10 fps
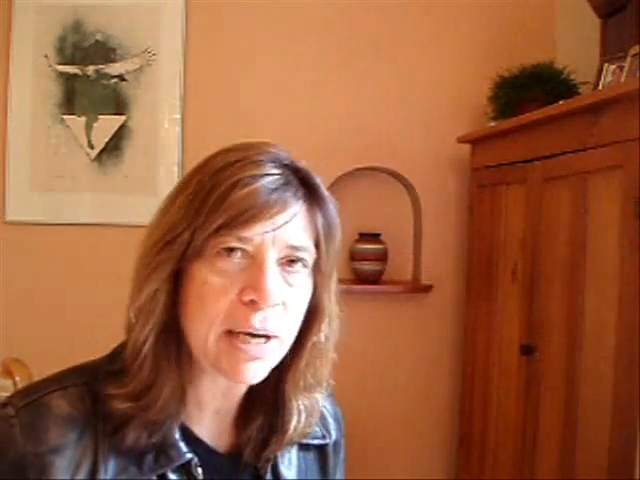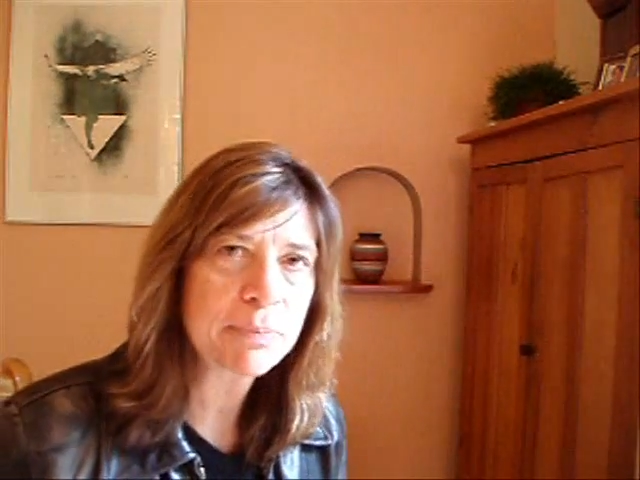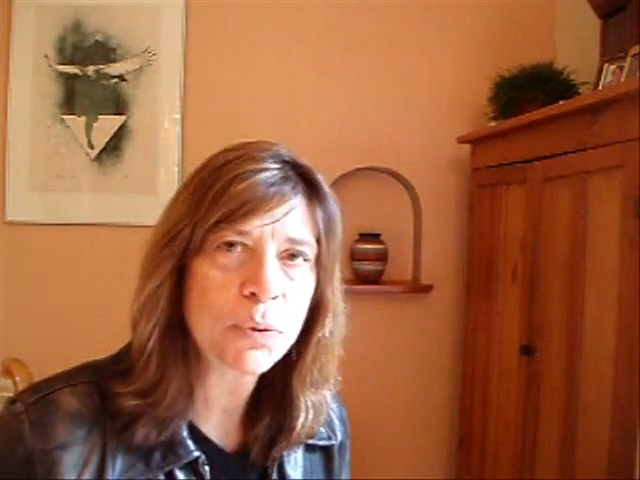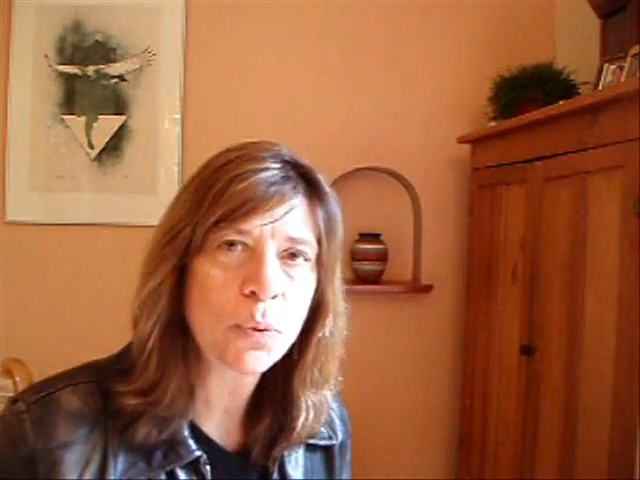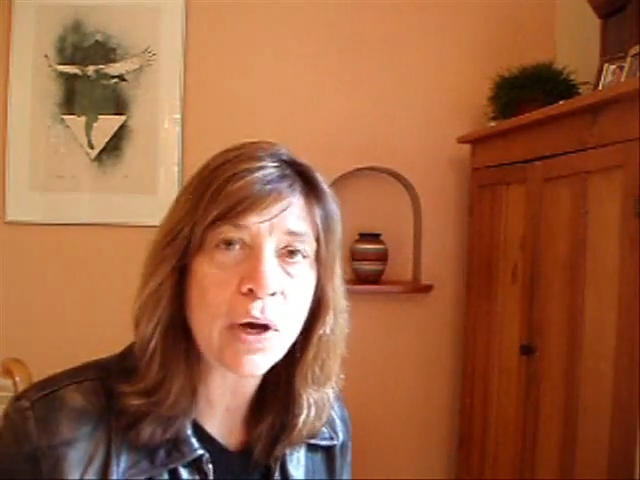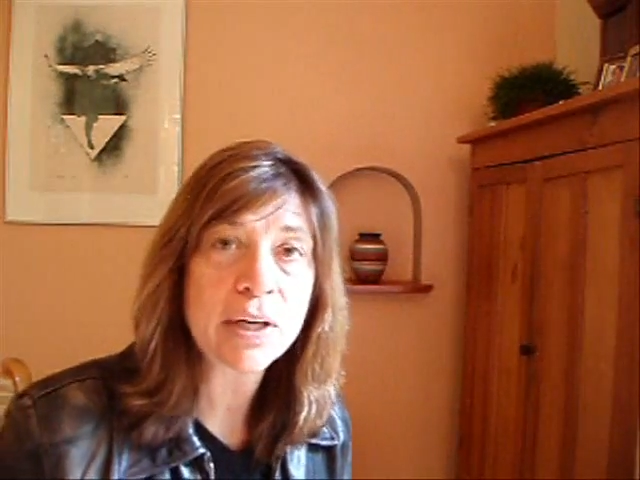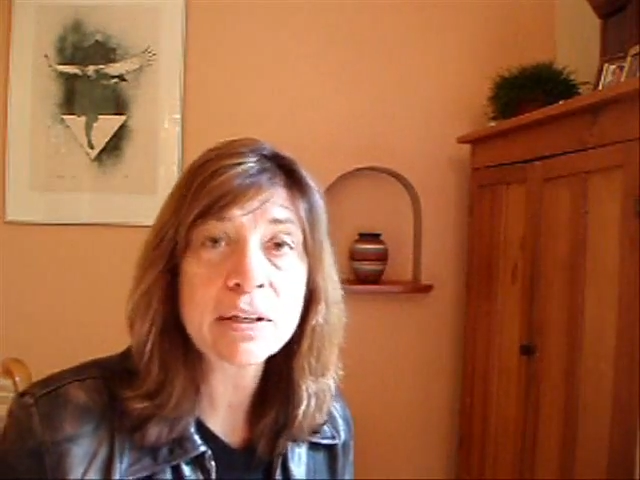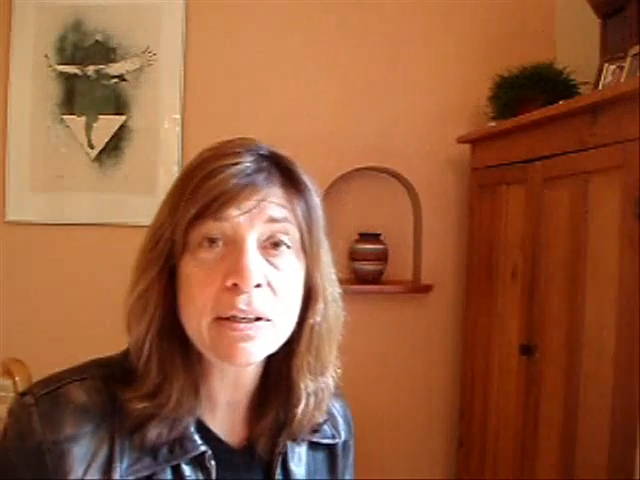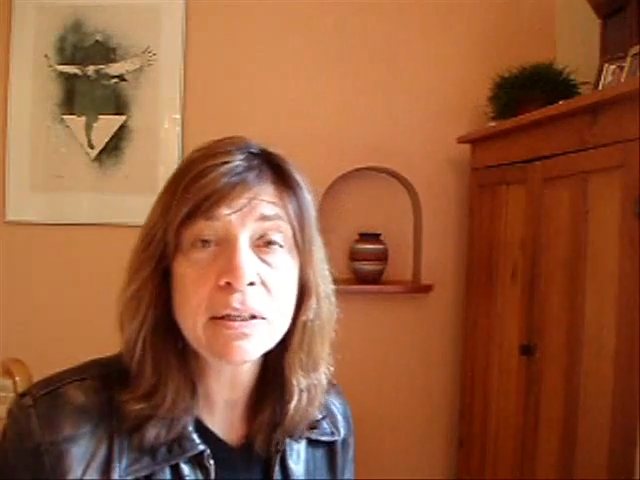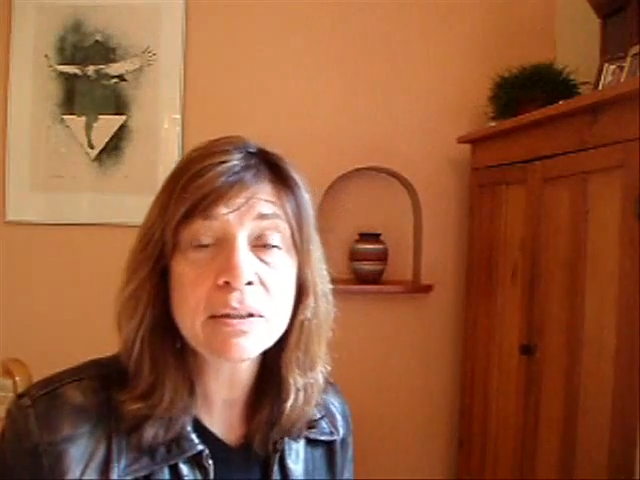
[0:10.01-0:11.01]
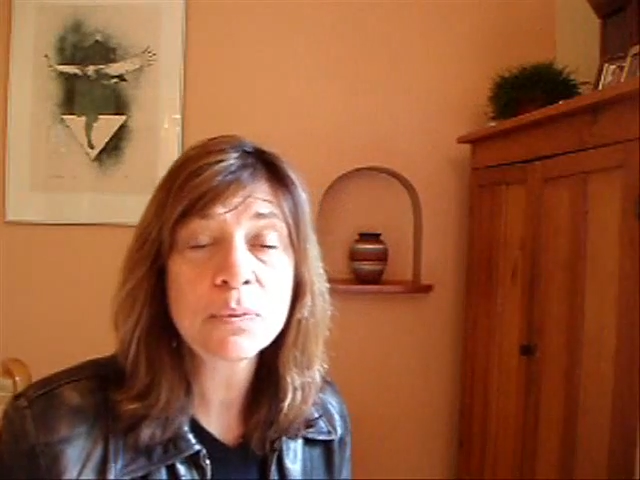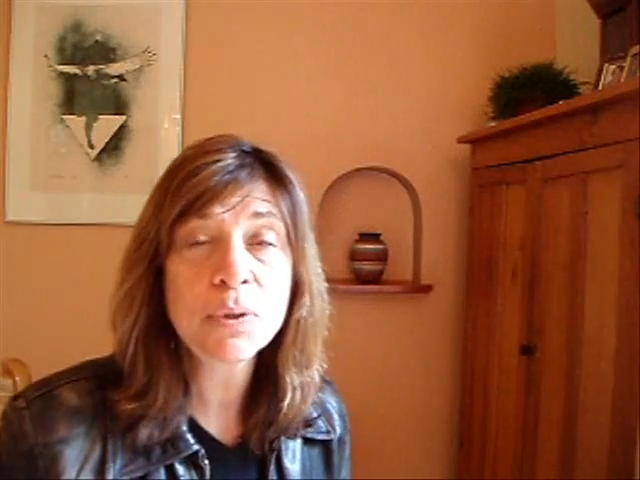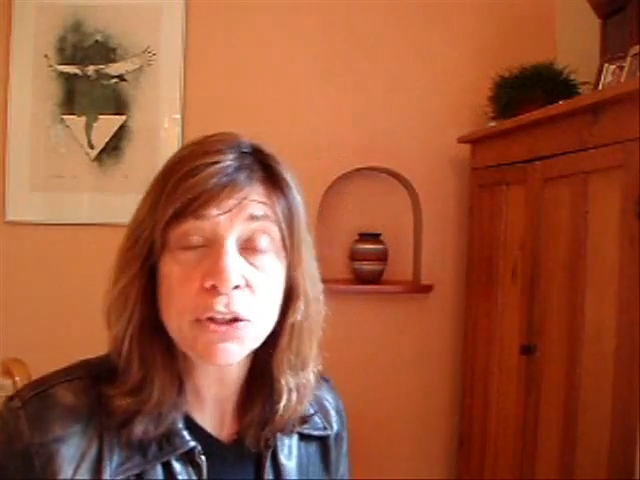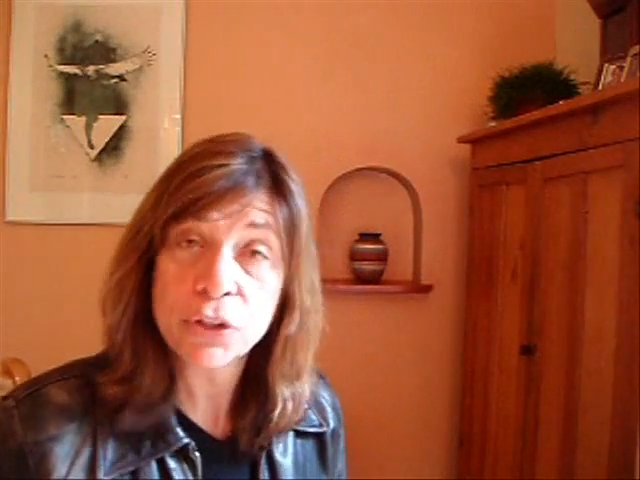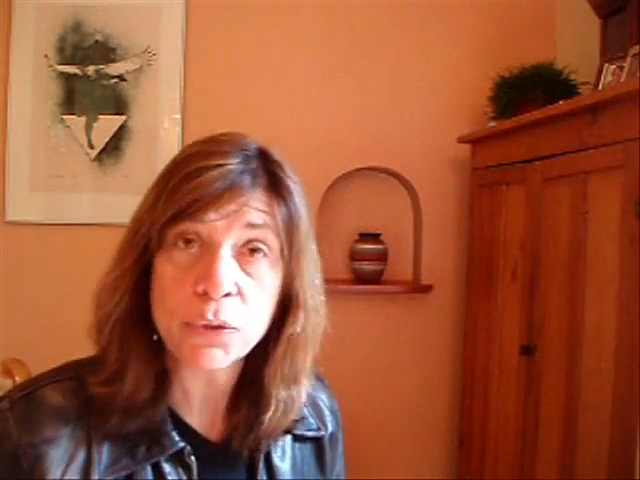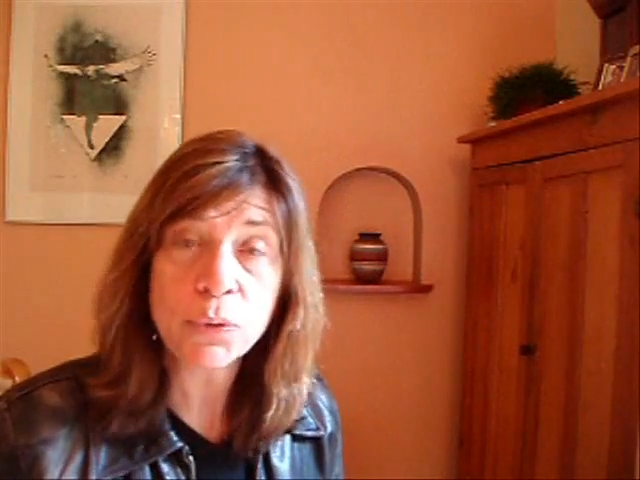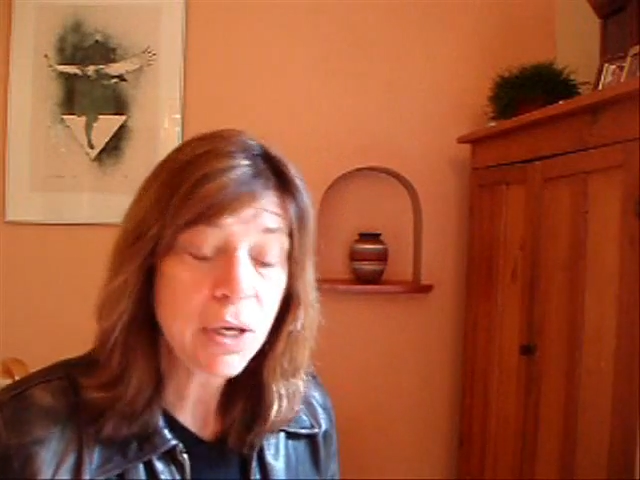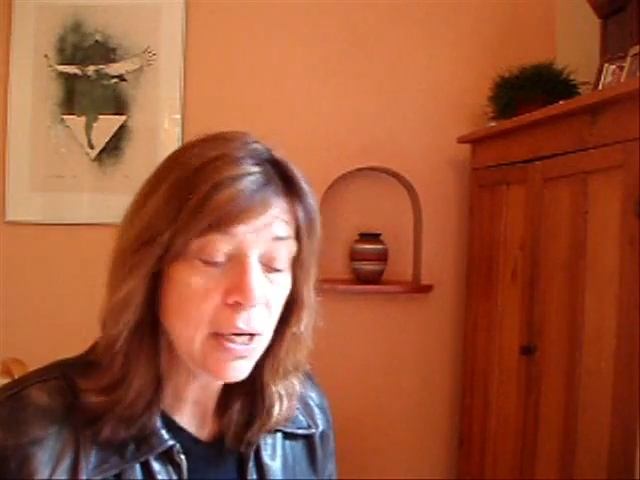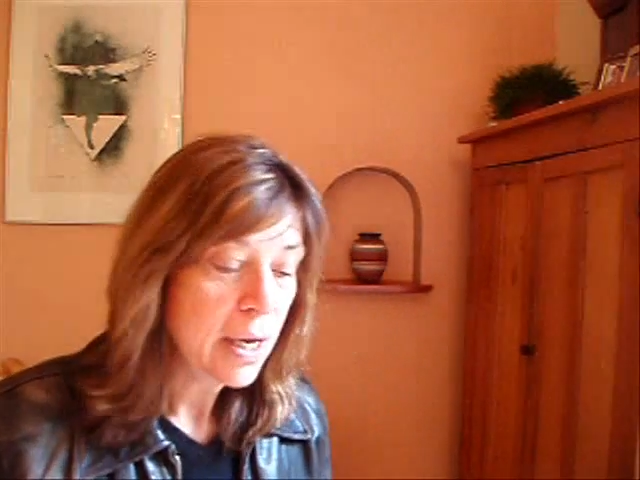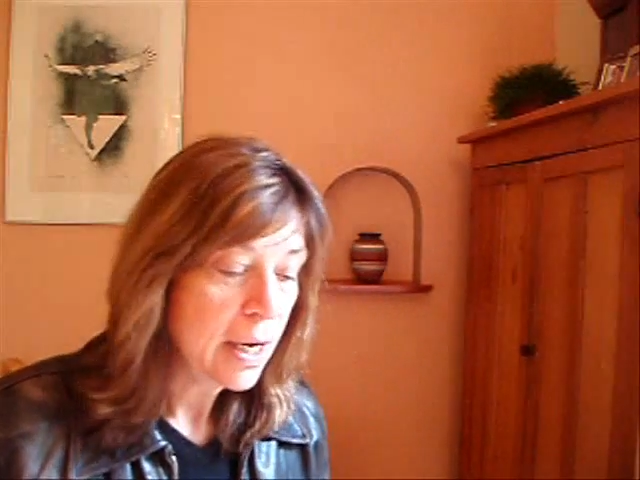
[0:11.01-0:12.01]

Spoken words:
Chapter 1 with you